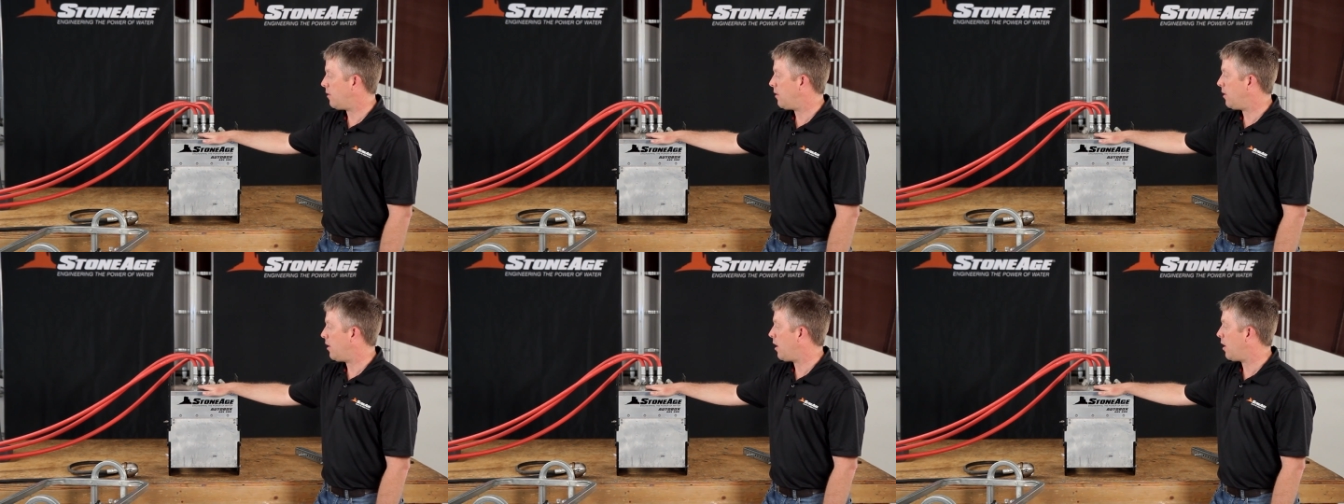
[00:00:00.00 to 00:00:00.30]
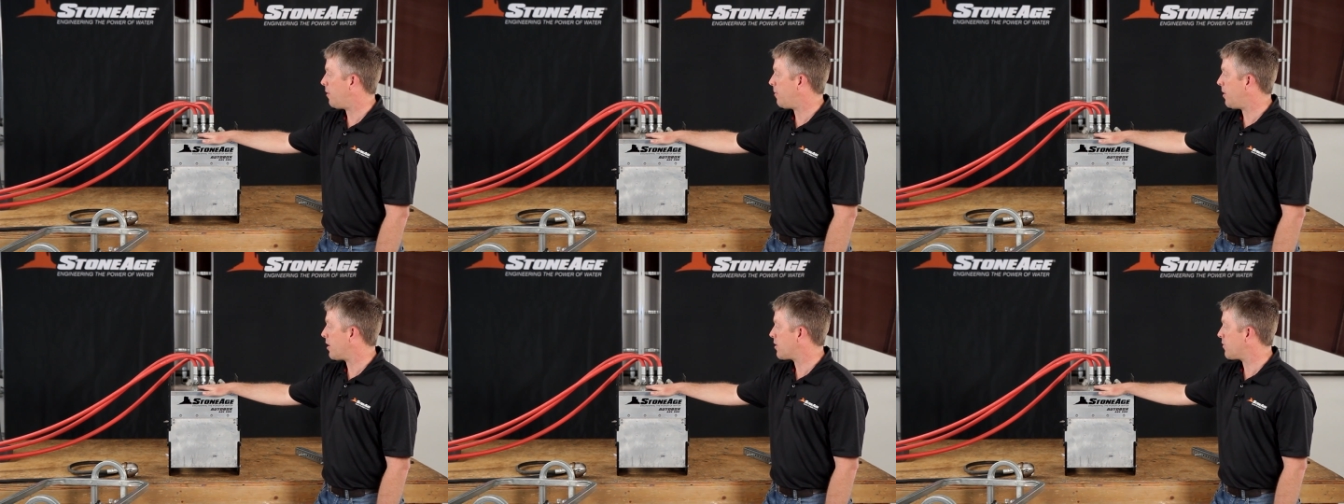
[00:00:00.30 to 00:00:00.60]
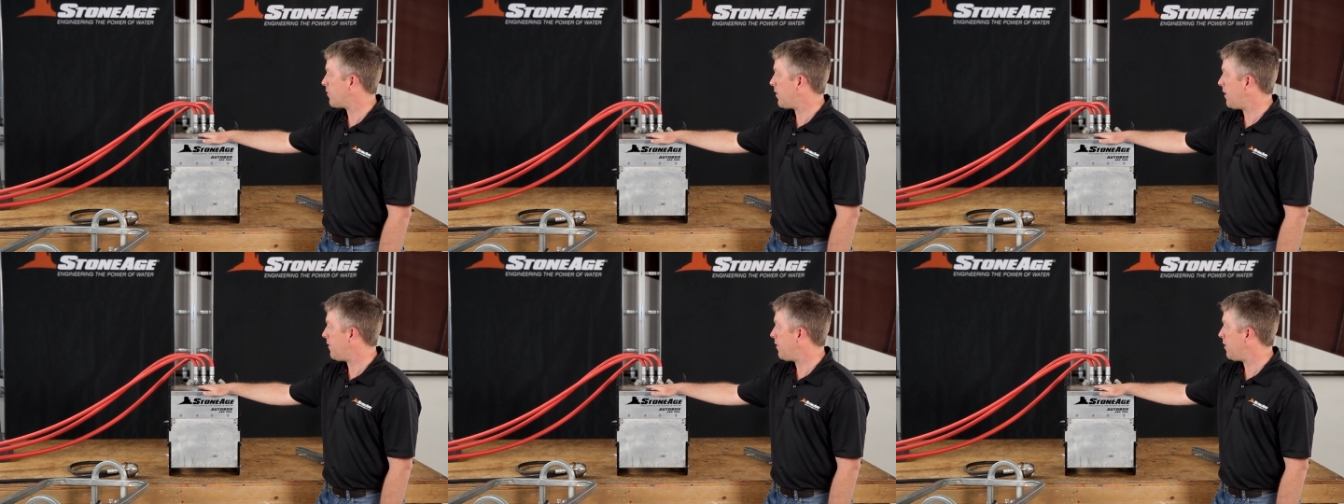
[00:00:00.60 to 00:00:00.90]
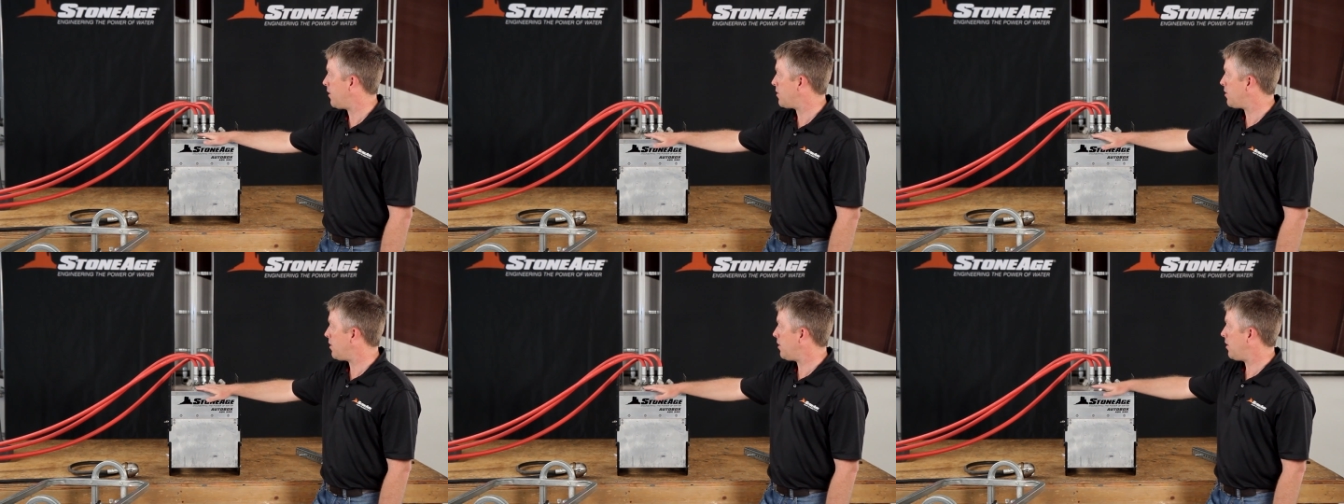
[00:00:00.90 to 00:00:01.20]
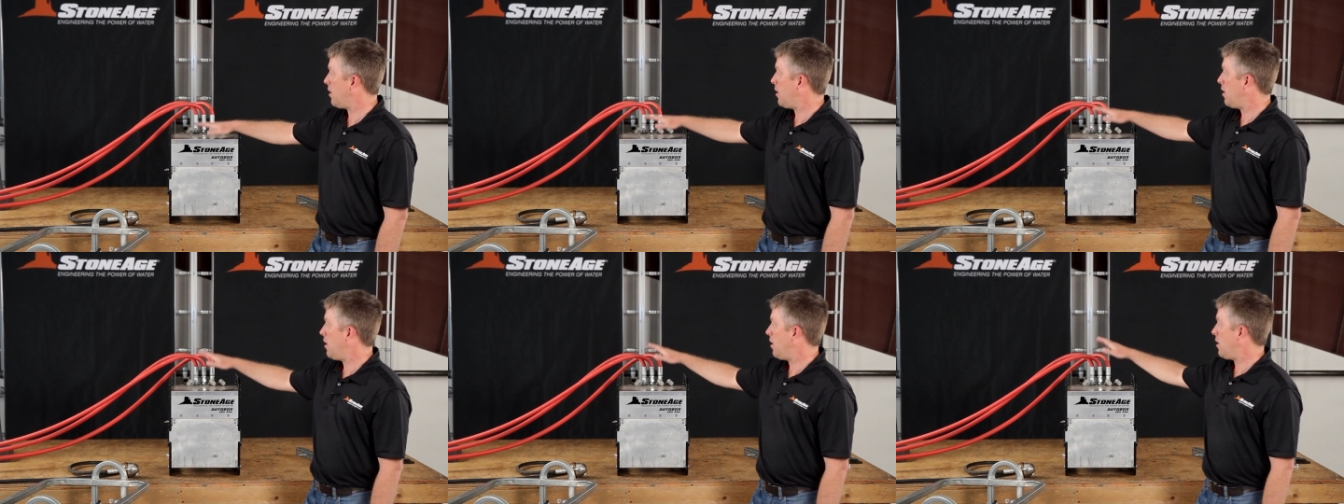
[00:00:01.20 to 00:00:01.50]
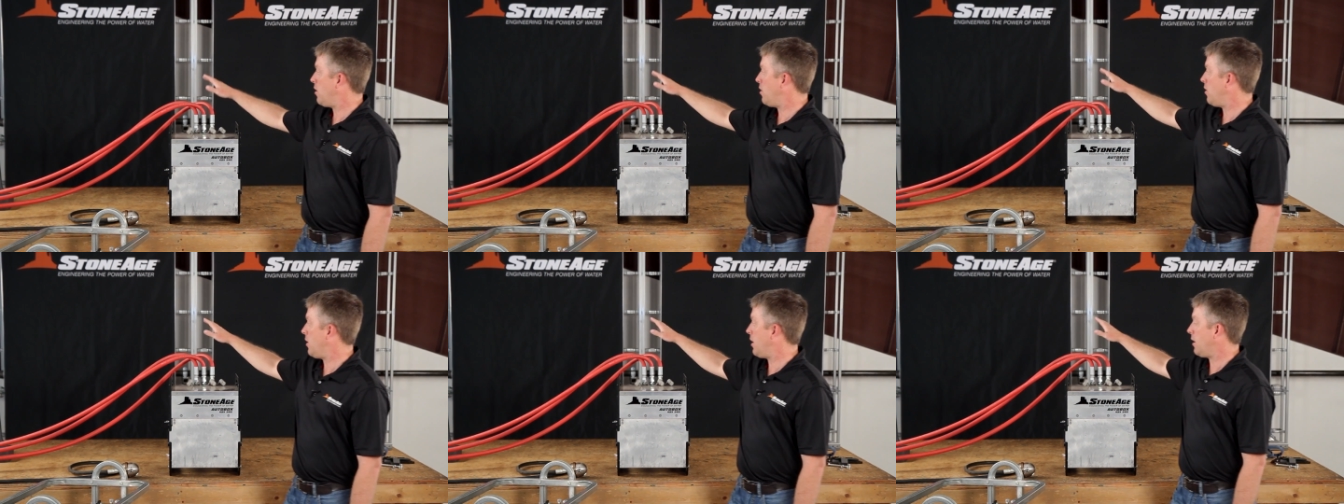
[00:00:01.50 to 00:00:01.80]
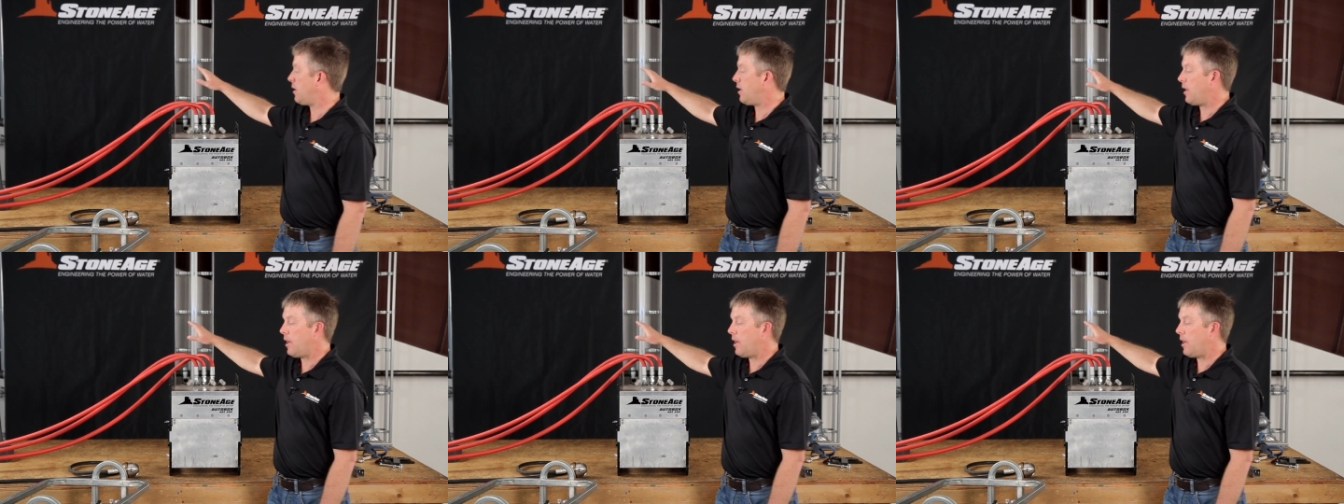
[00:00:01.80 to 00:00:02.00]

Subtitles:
the AutoBox 500. You get